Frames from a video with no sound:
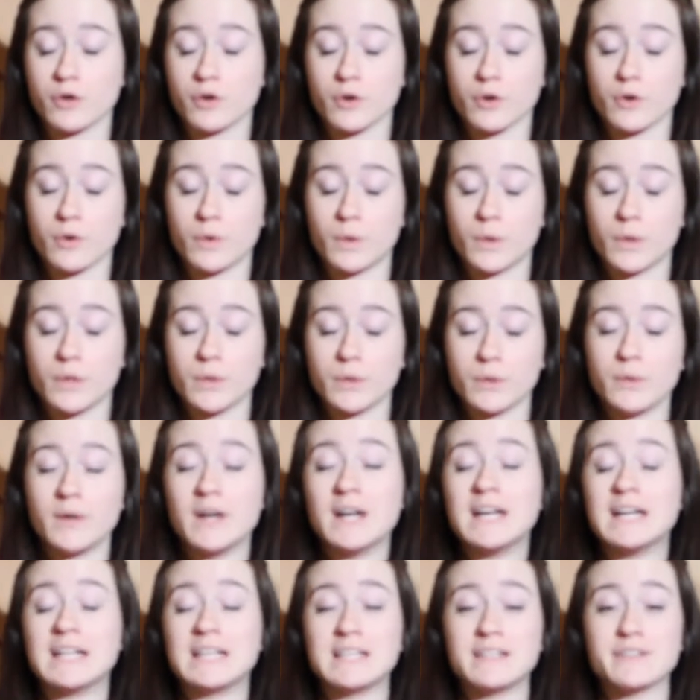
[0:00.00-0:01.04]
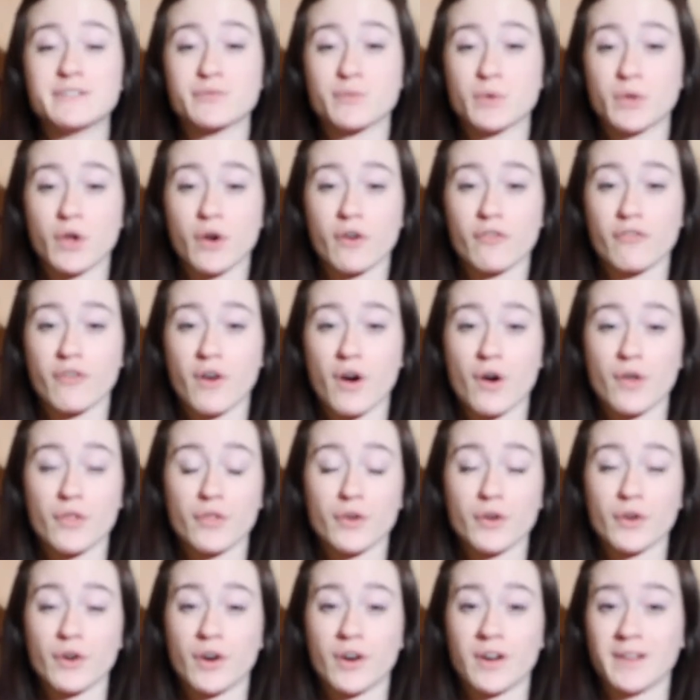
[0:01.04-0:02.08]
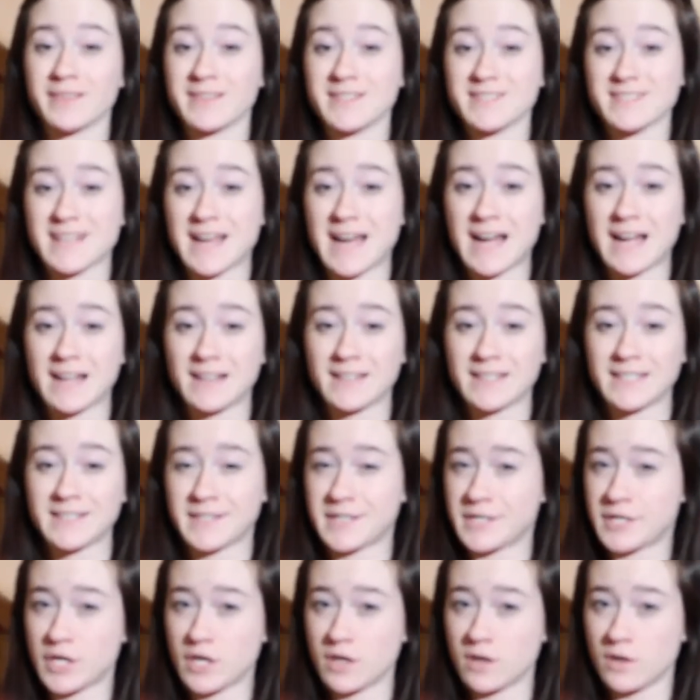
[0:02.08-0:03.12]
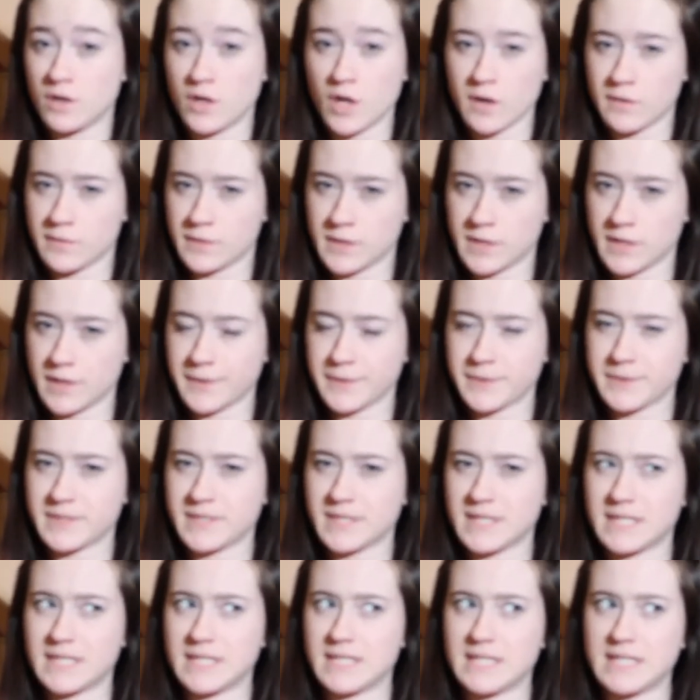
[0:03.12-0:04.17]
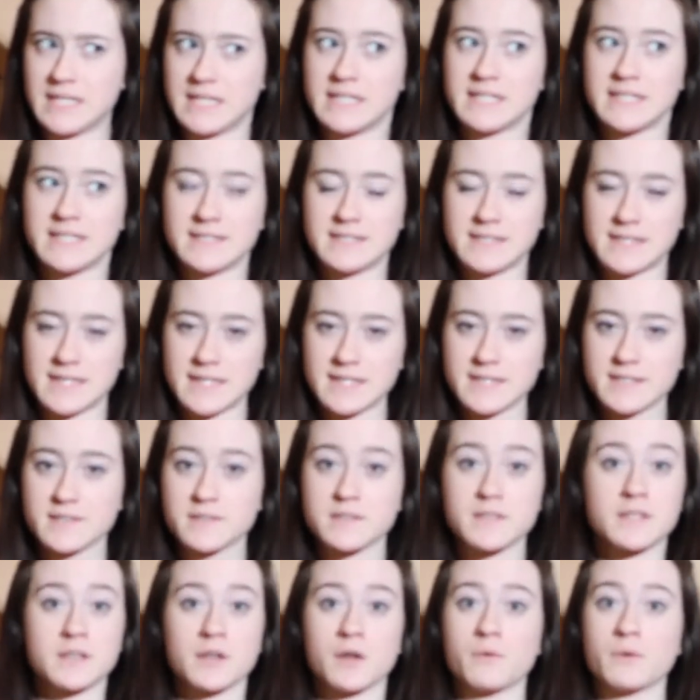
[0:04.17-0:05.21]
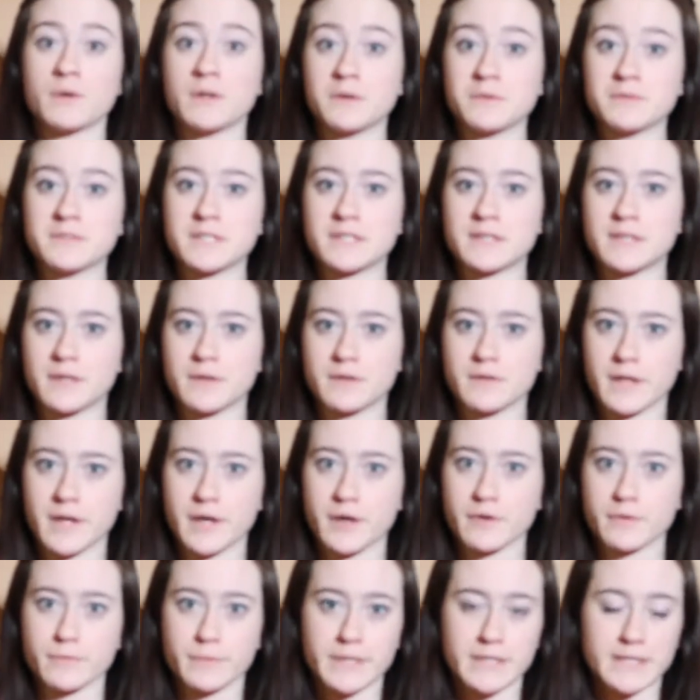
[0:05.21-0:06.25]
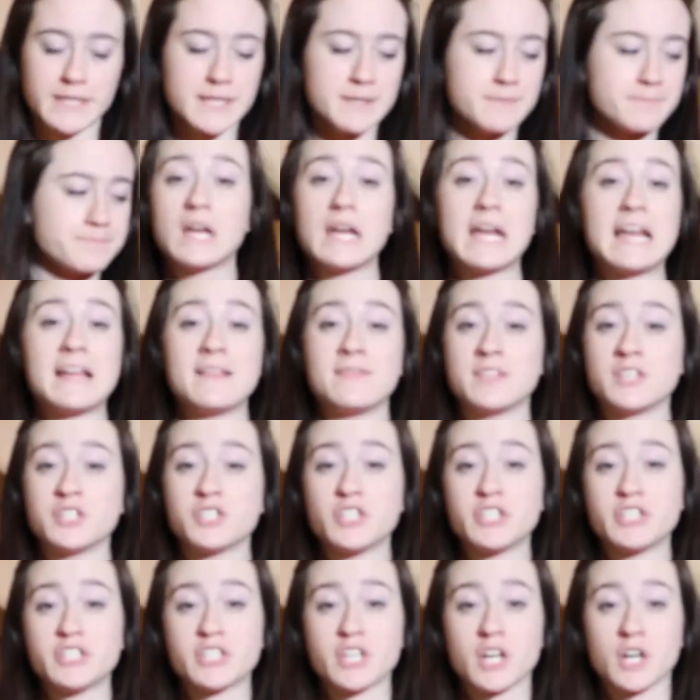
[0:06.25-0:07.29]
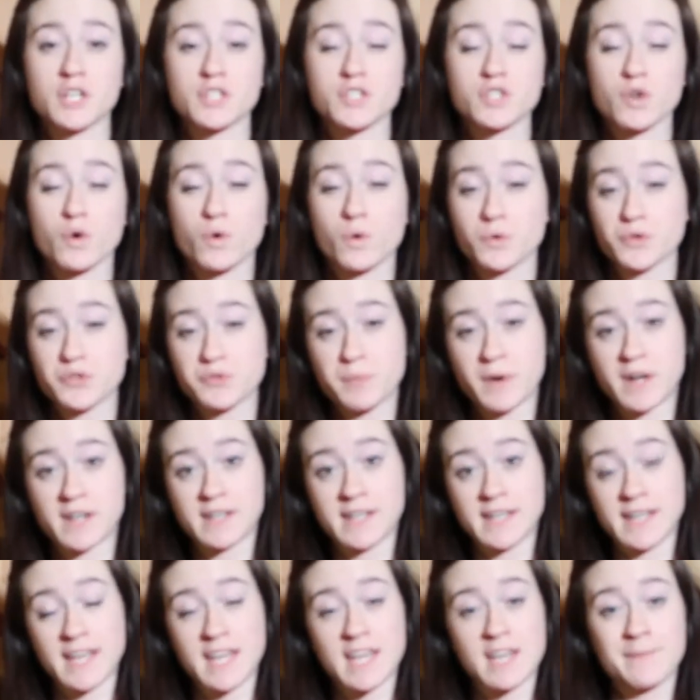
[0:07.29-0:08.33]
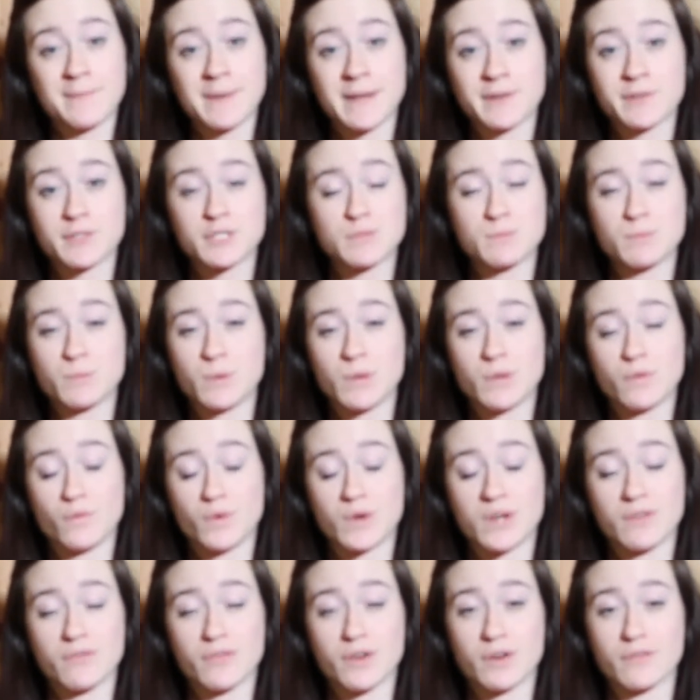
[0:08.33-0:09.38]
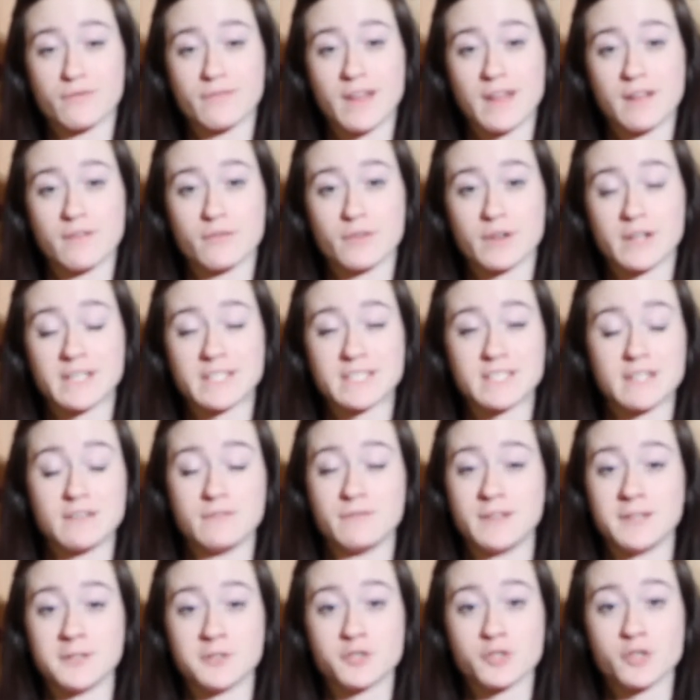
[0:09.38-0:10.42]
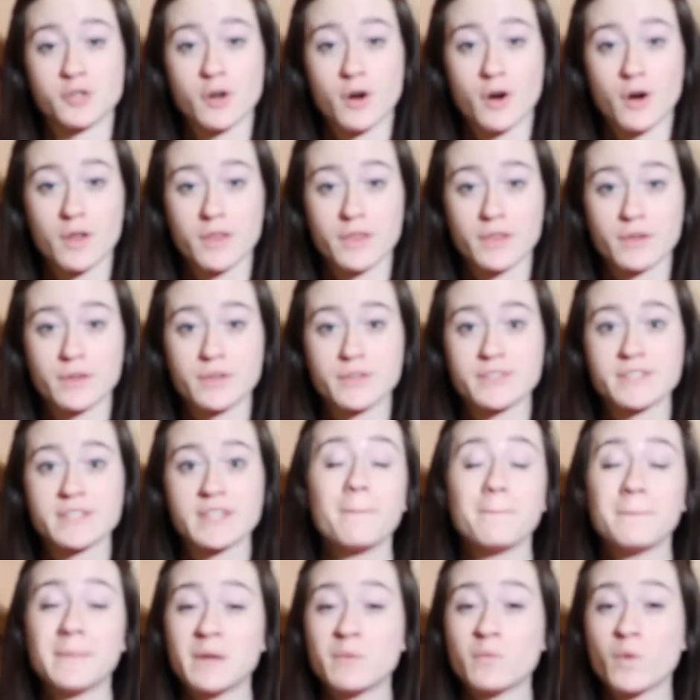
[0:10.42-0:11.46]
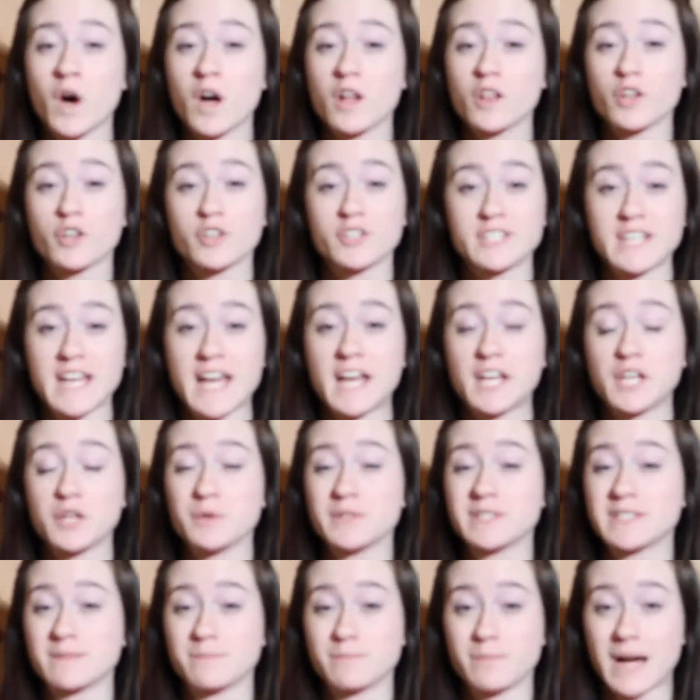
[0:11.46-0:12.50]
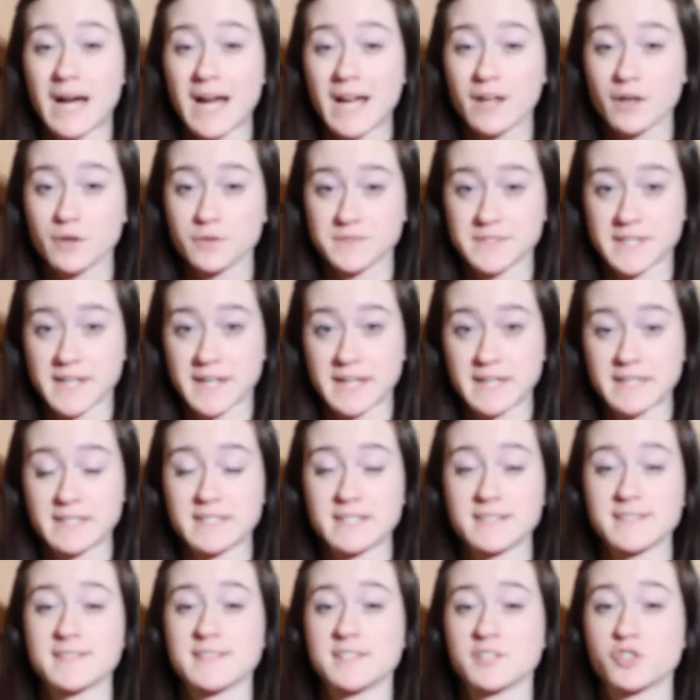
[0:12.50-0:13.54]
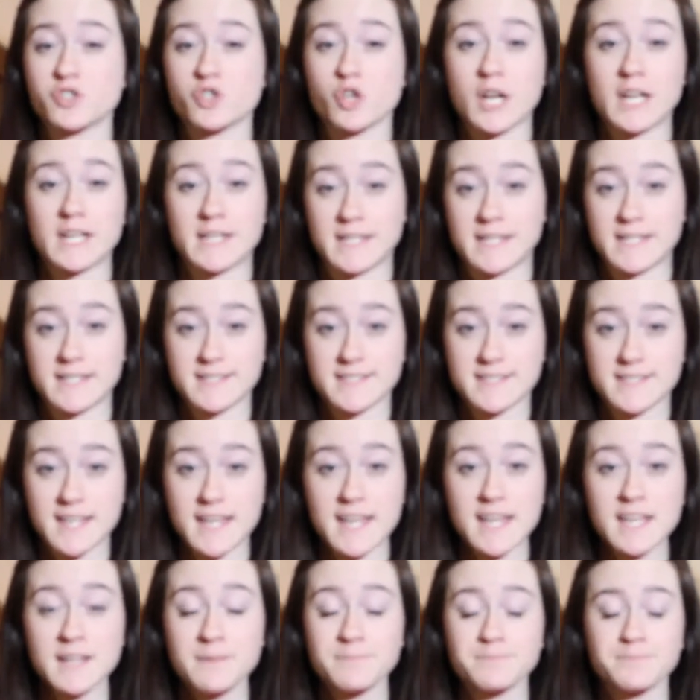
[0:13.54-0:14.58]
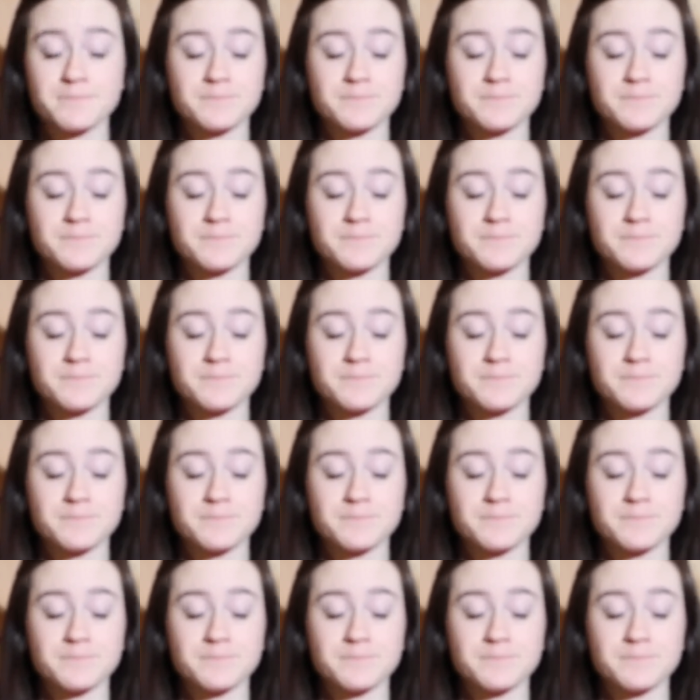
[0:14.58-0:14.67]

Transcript: girl who lives with her father on this island, and no one knows that it exists, and no one knows that they're there really. And then she starts corresponding emails with one of her favorite adventure authors. Meanwhile, her dad, who is a bioscientist, is stranded at sea.